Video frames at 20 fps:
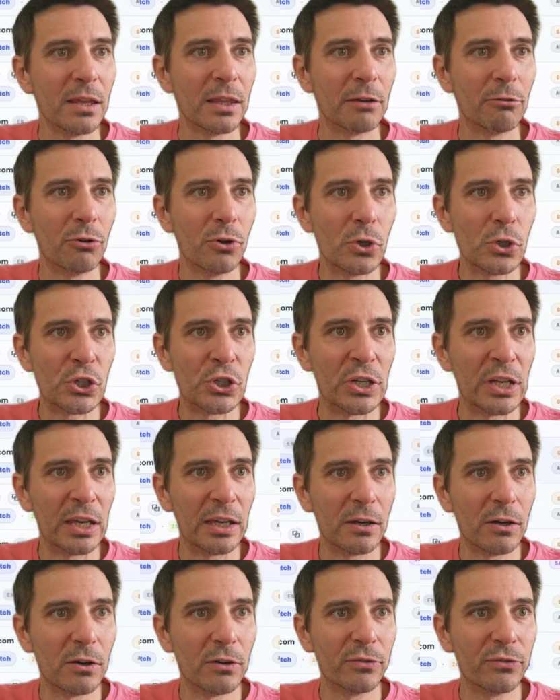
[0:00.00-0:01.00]
they're
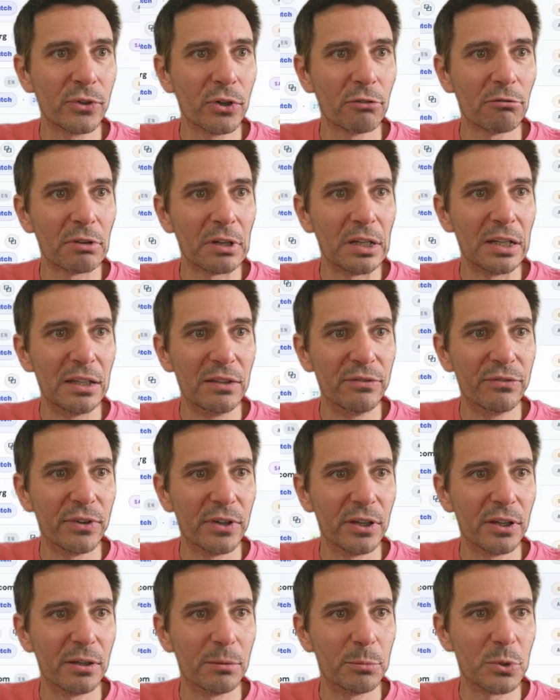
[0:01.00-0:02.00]
auctioning off currently
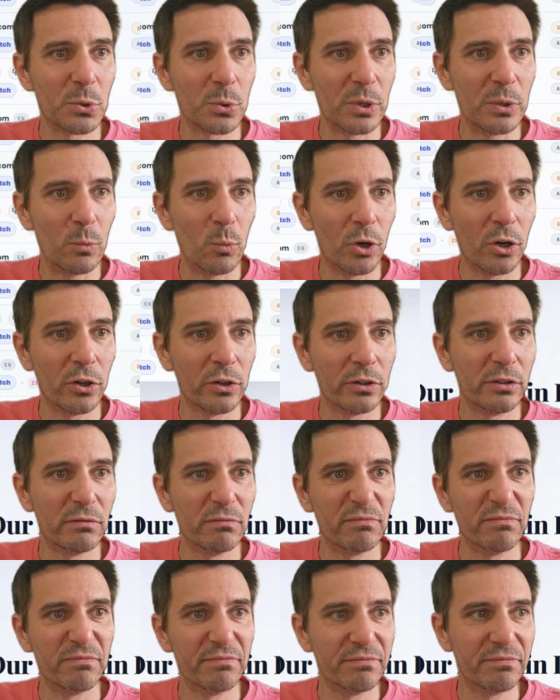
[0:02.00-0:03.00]
for between $1
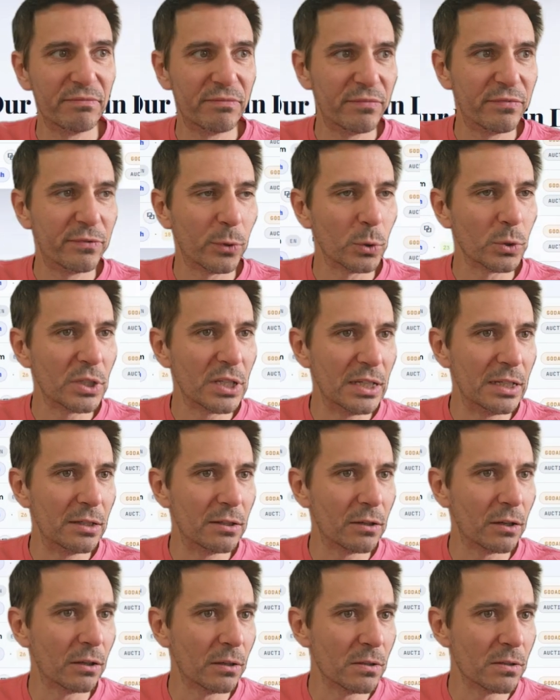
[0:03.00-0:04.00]
and
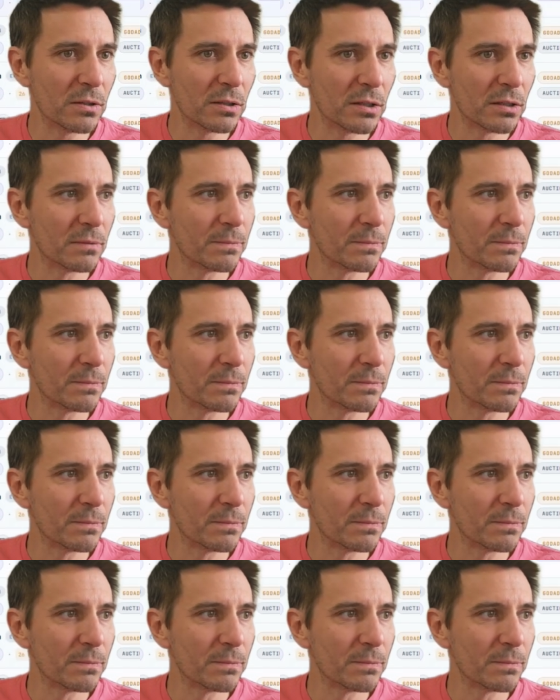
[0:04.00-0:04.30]
$14.